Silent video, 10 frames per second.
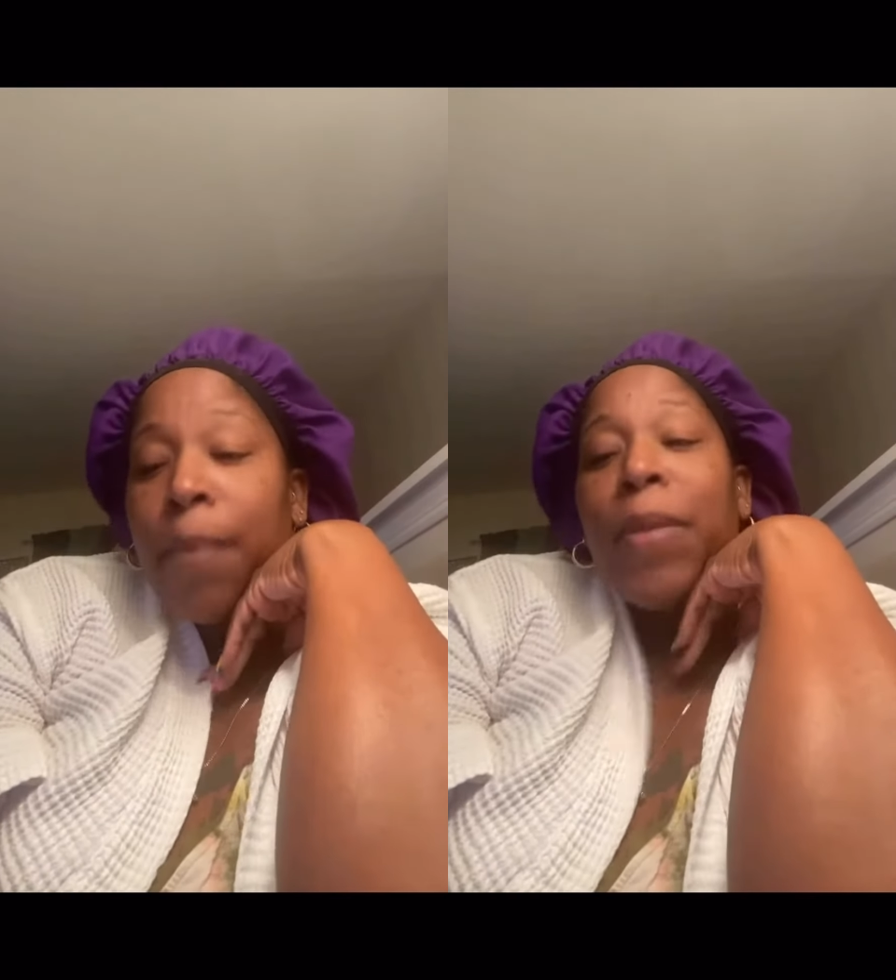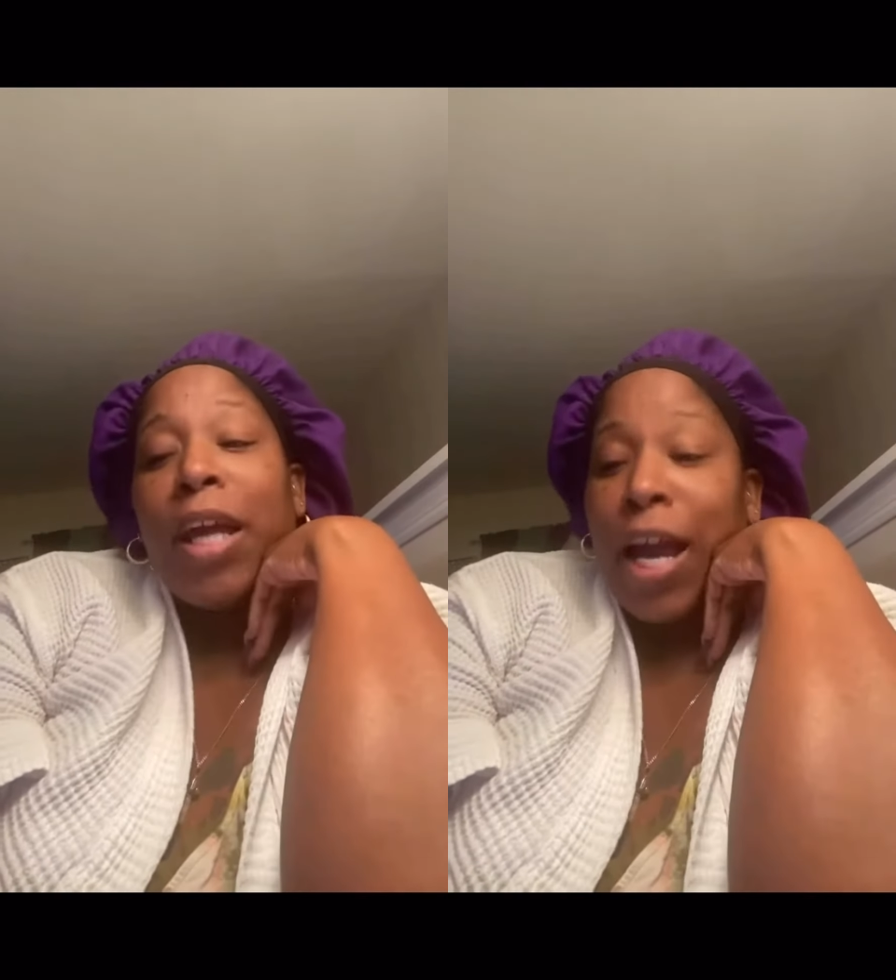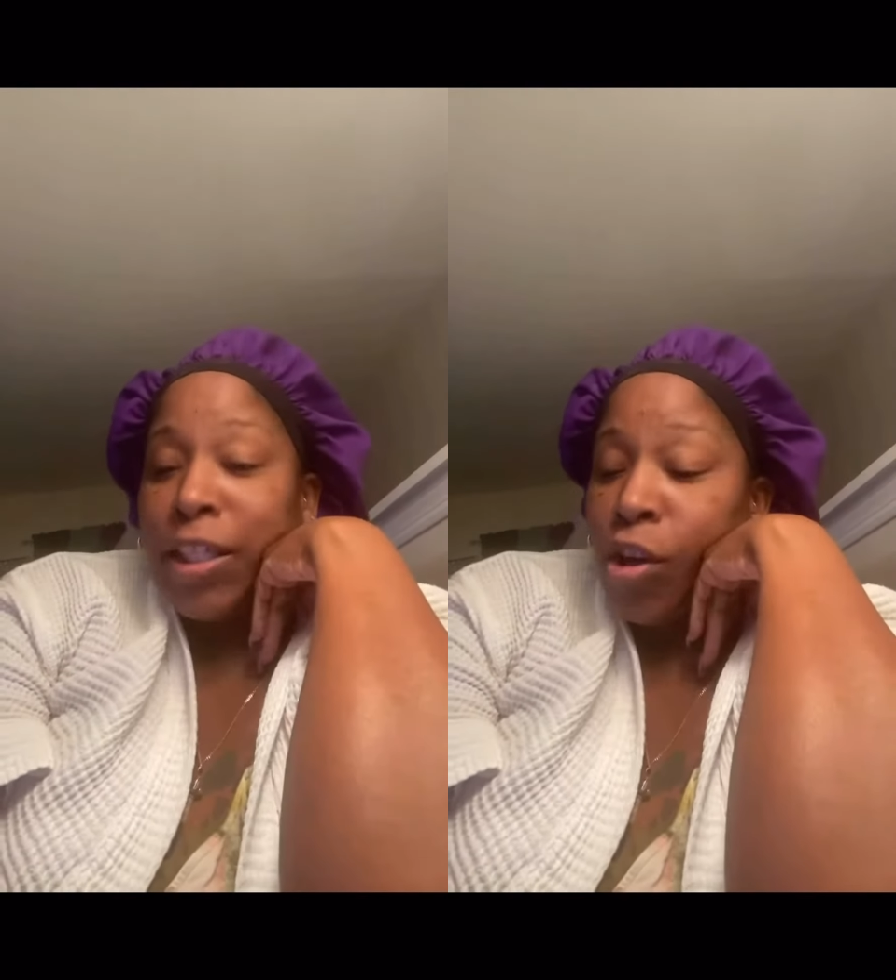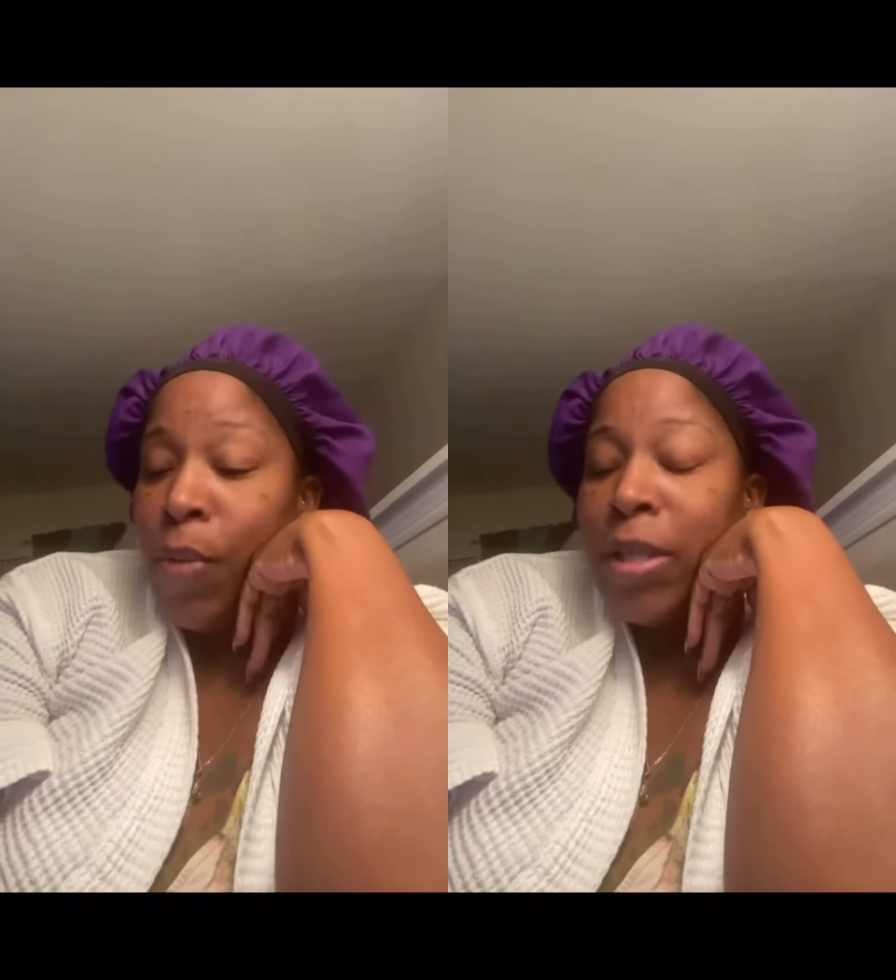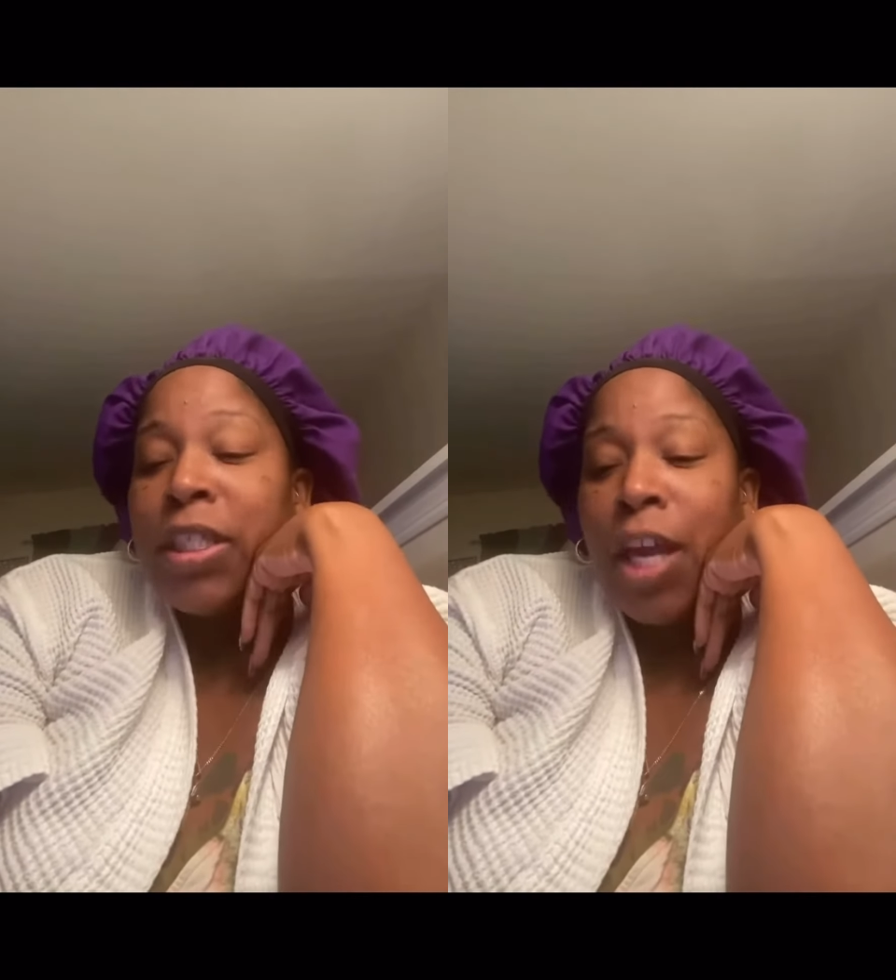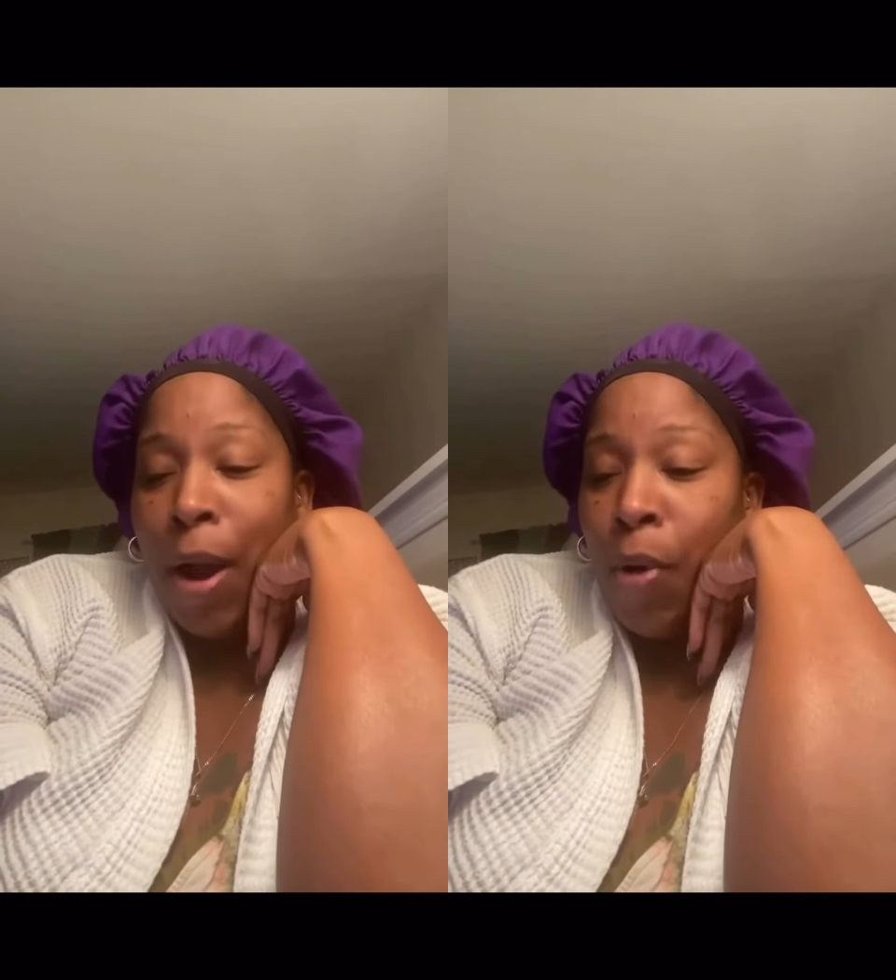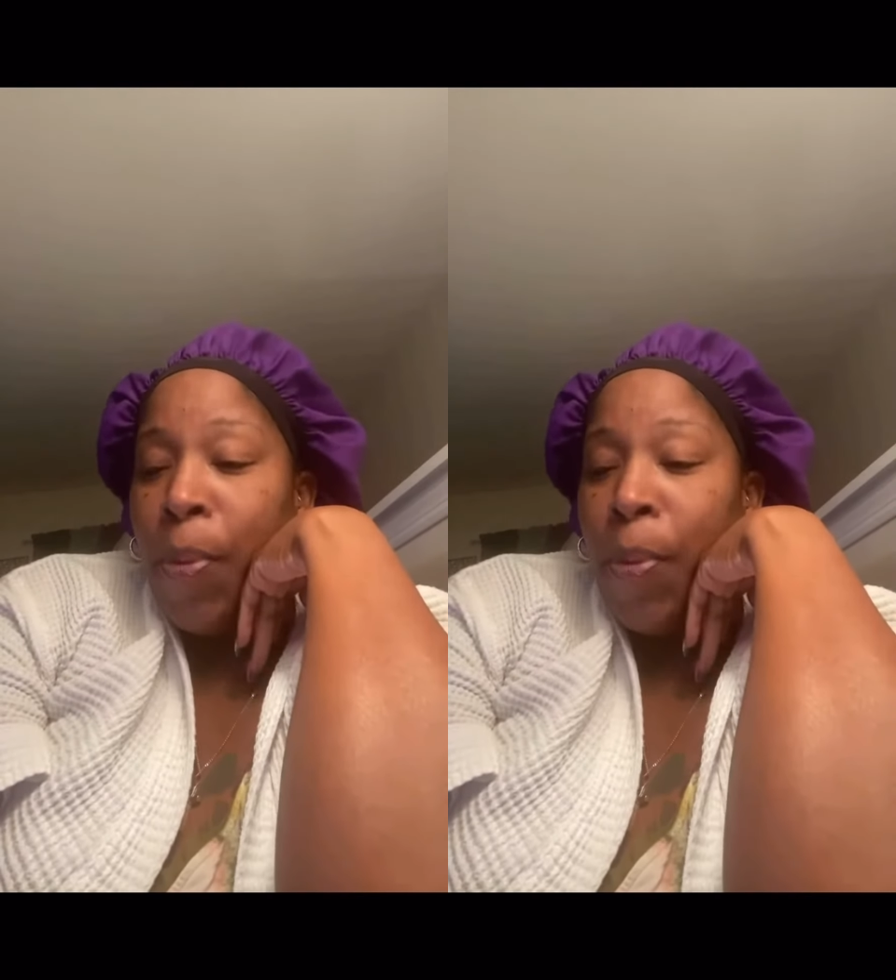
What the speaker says: that got so much to say about what